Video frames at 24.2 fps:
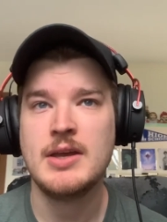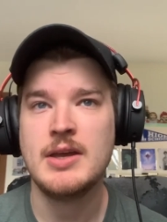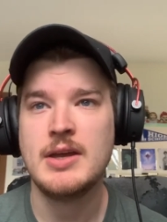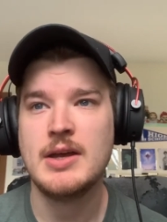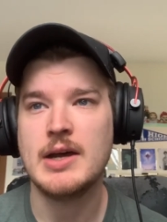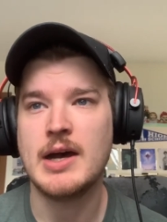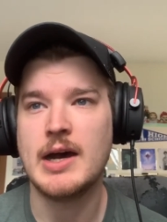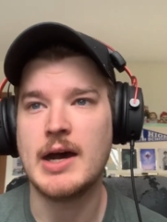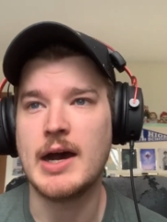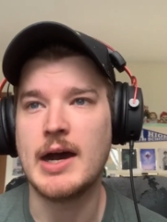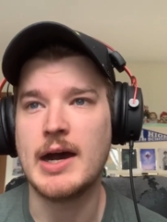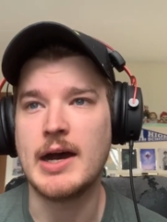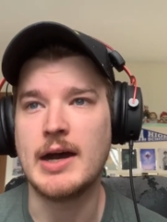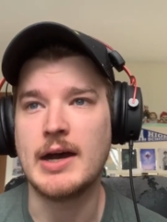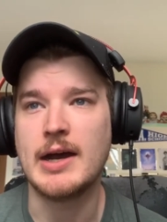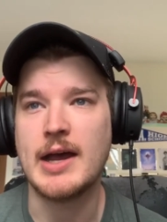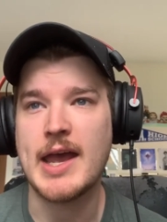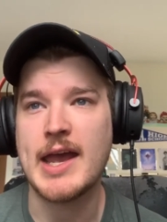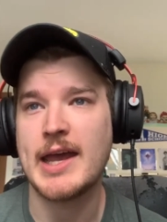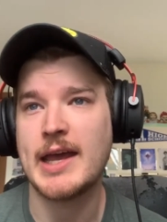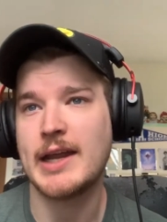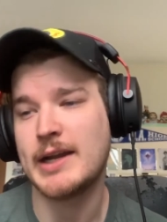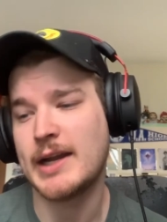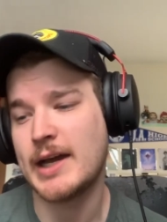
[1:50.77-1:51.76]

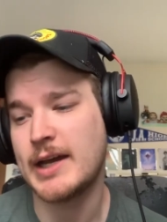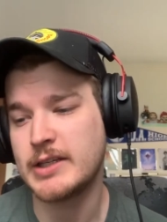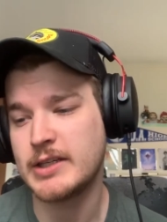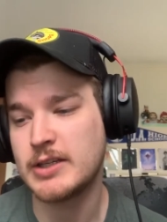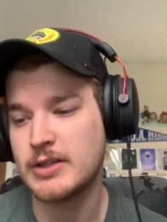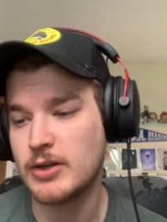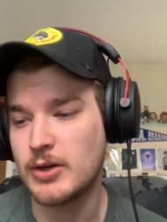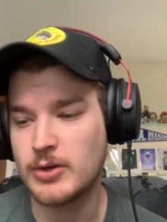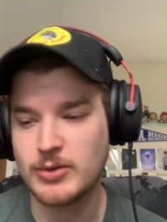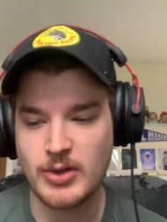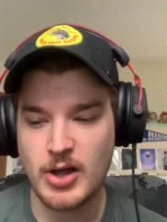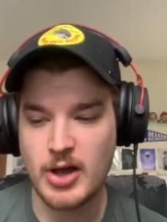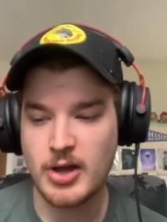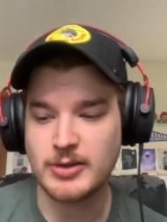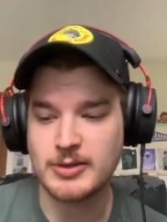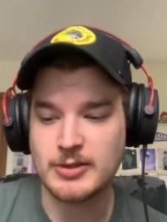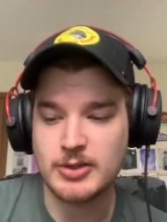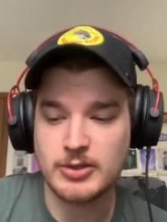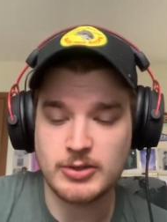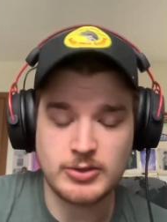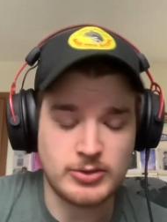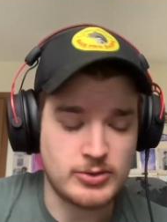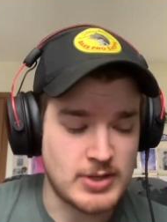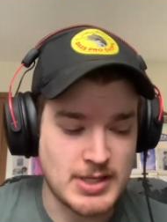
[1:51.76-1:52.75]
And I can no longer
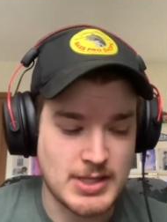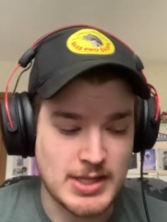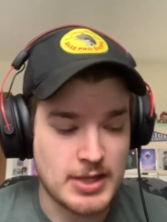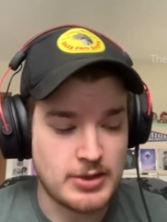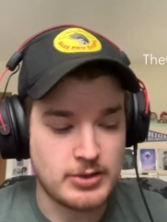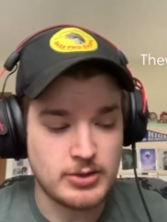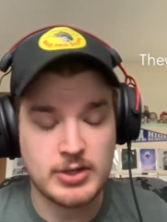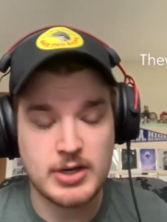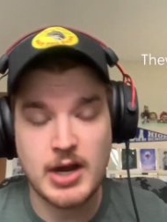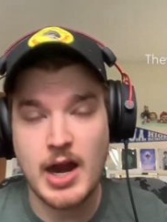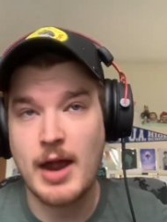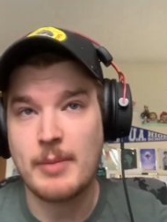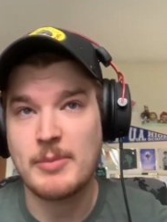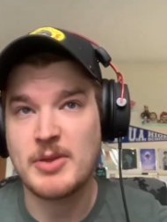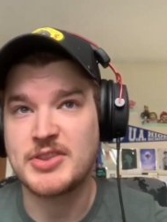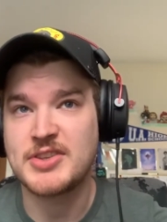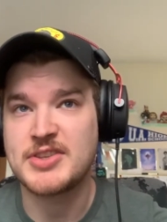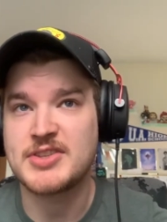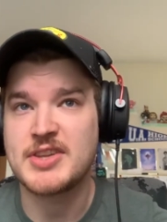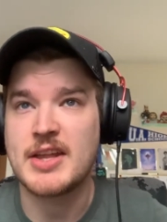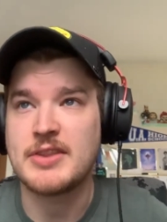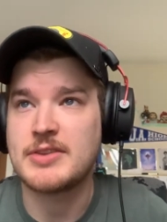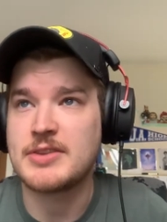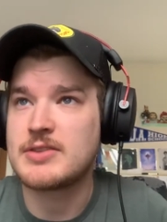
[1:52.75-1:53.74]
agree that they're common
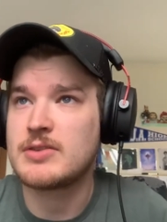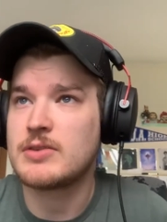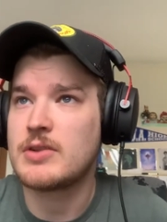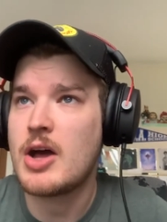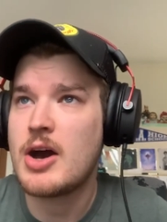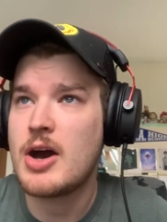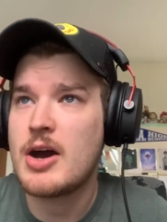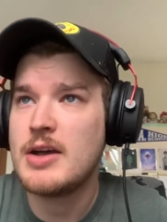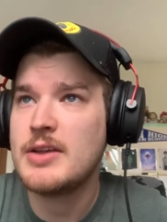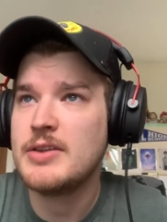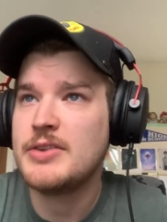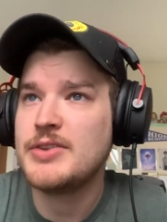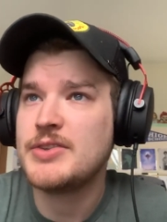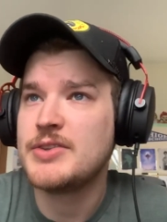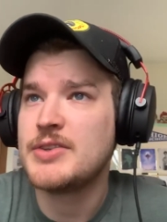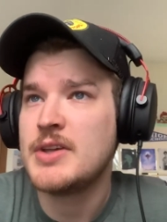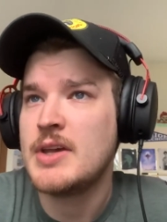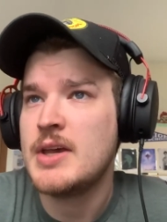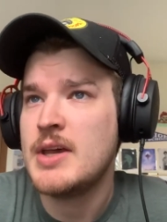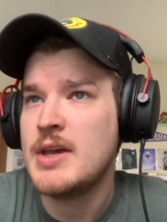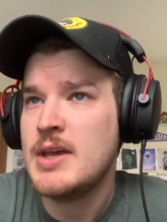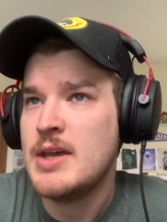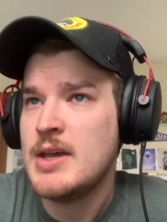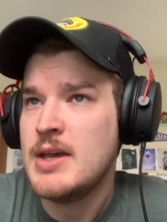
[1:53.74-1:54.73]
sense laws.
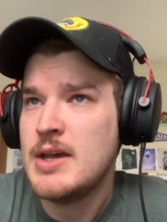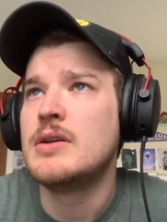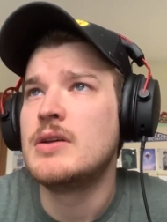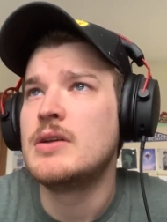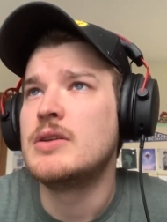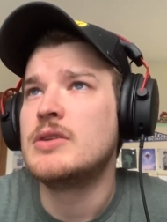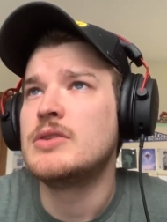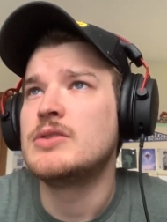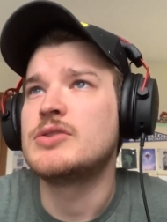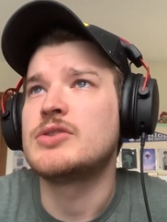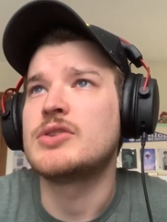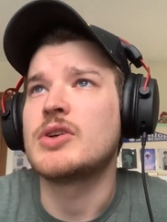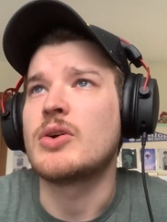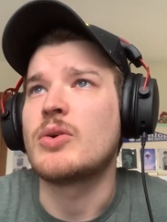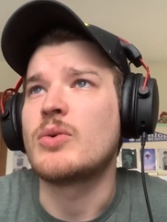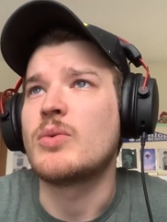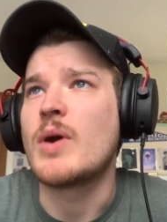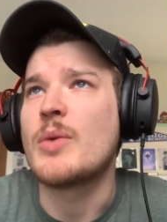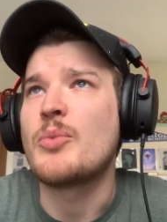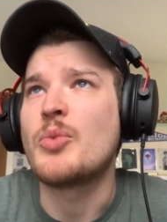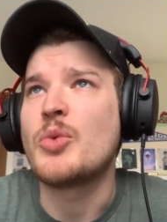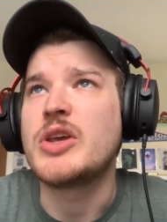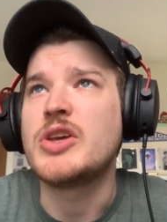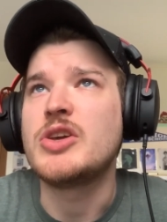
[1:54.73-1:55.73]
So
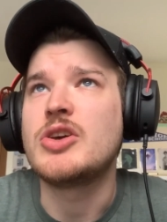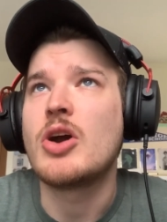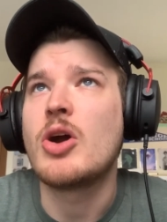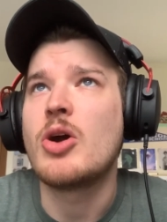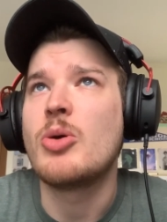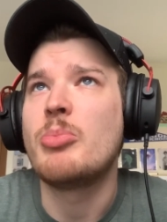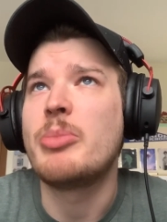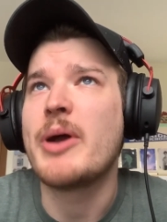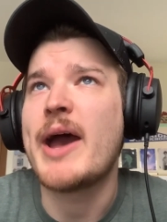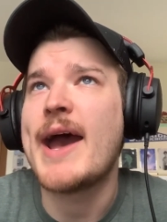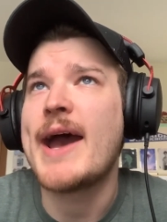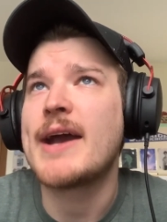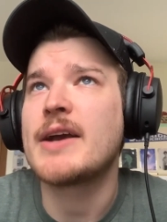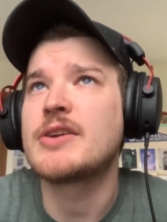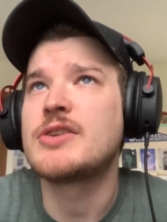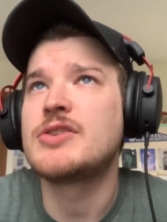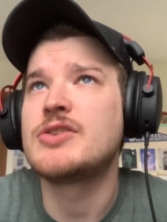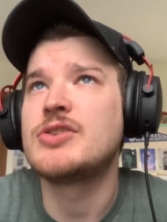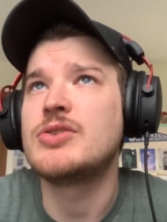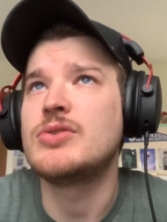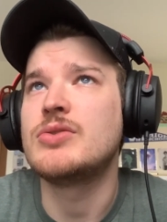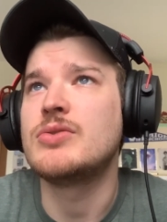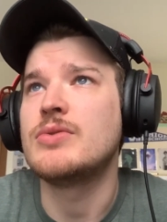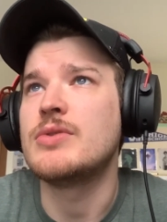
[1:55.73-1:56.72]
when we go back
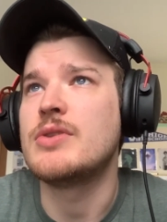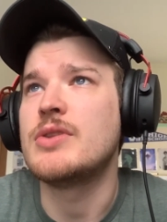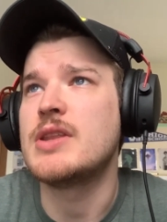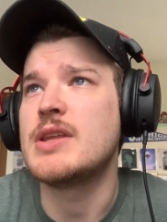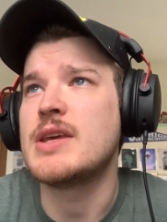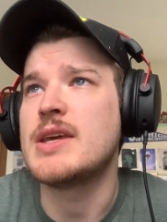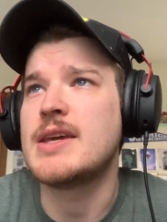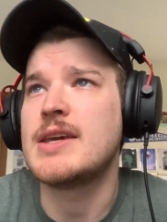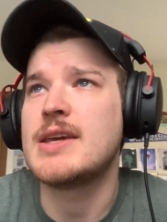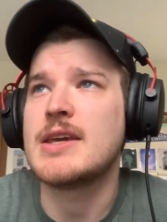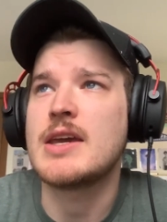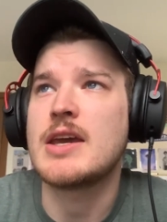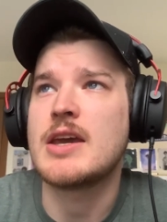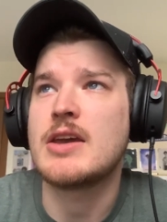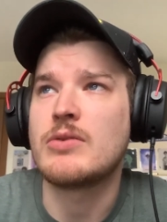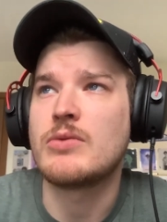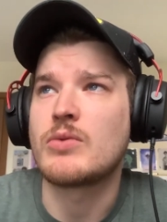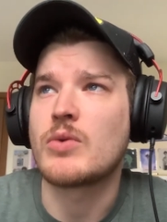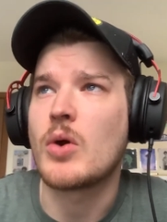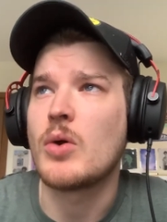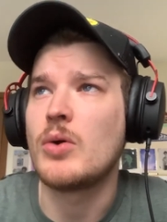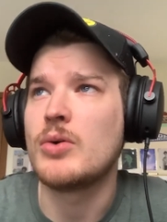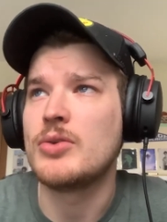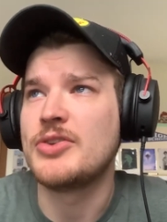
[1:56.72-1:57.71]
to the
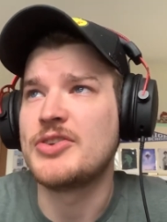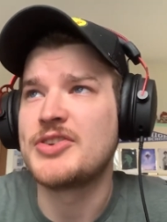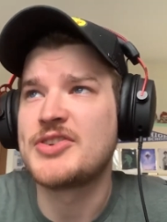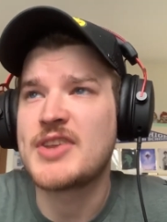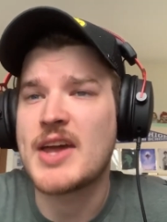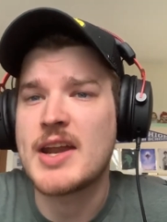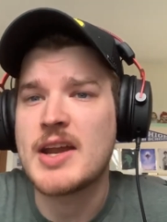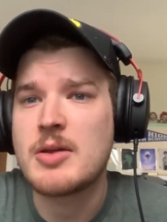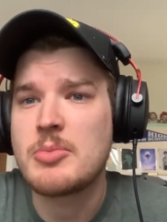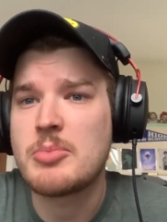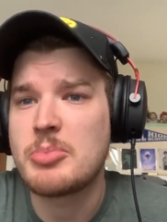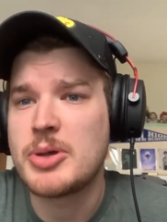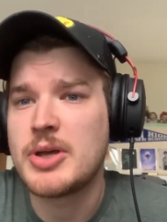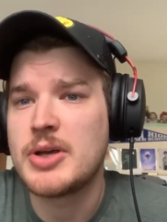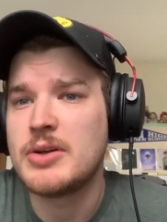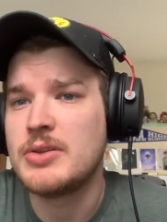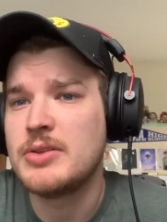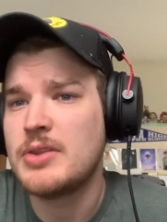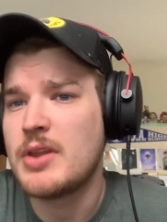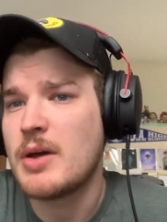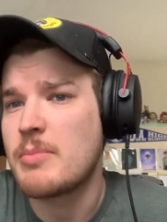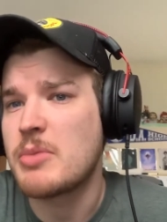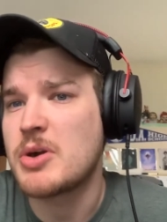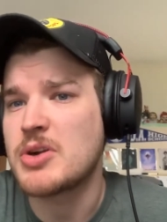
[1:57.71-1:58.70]
enrolled Senate bill
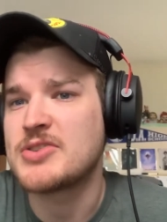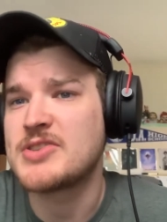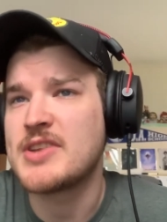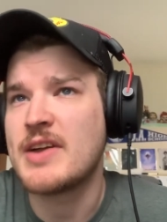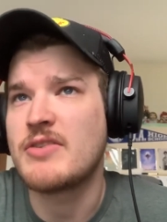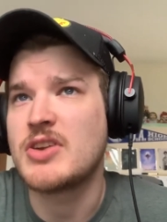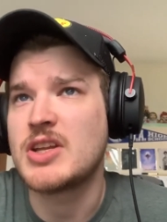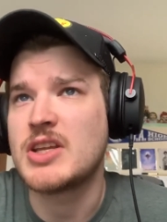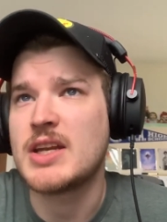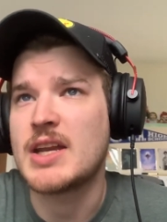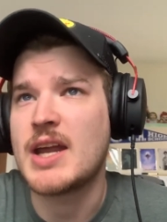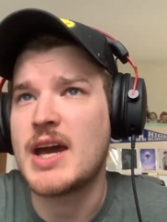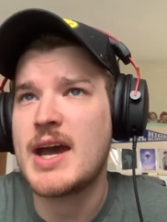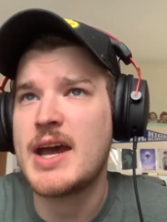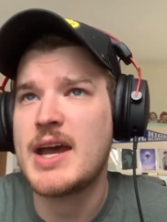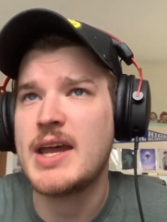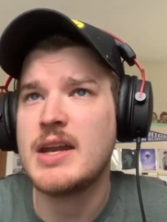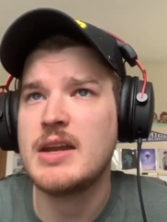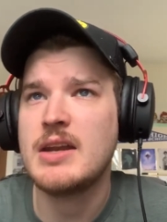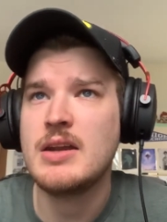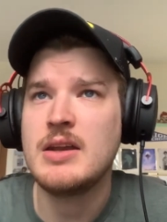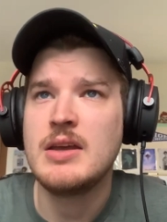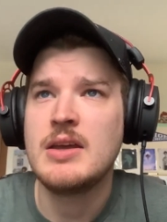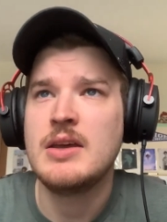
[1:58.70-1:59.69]
number
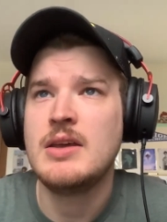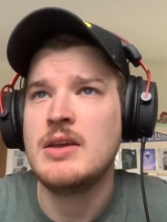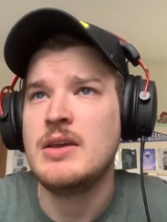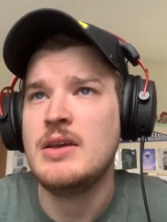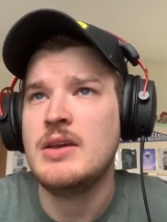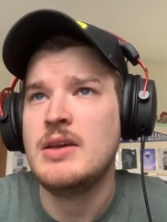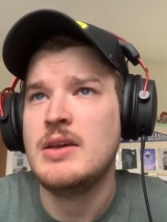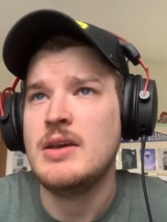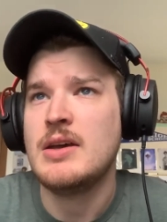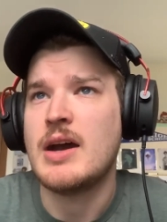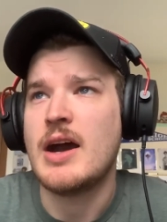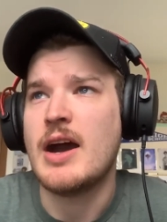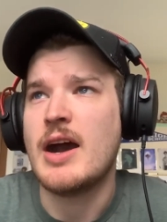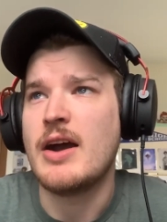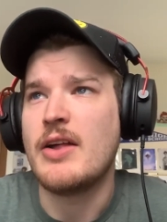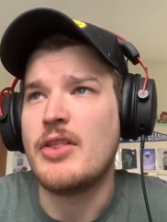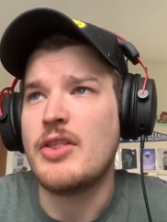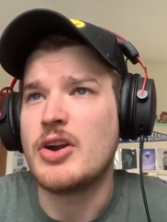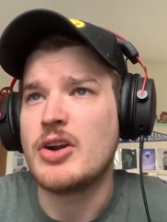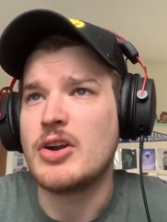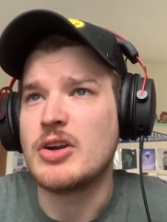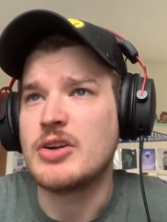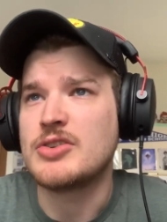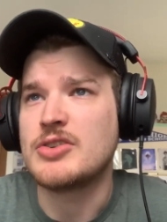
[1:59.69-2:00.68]
79, there are